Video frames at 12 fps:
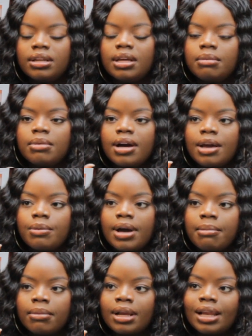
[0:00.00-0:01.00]
then it, I,
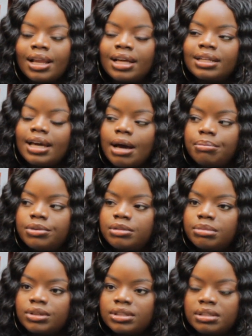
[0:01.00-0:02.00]
I'm glad it
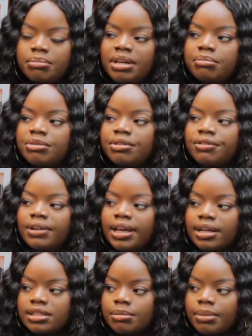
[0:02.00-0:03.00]
happened because it made me
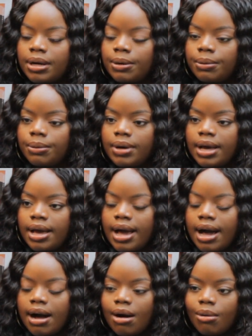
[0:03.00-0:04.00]
reflect about
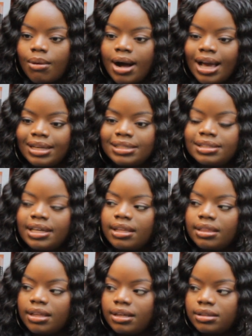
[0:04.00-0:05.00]
how I say
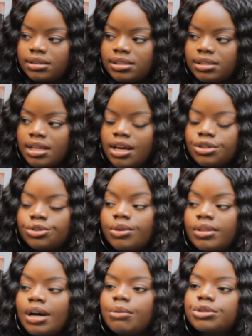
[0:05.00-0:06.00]
things. Mm. So
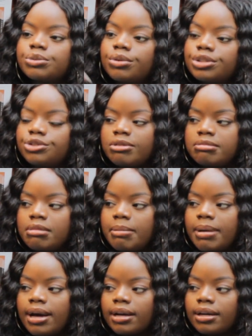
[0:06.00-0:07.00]
that was what stripped me
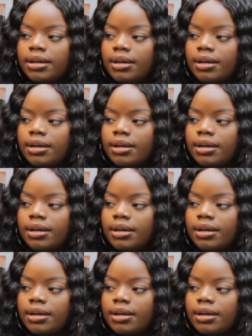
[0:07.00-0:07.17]
back.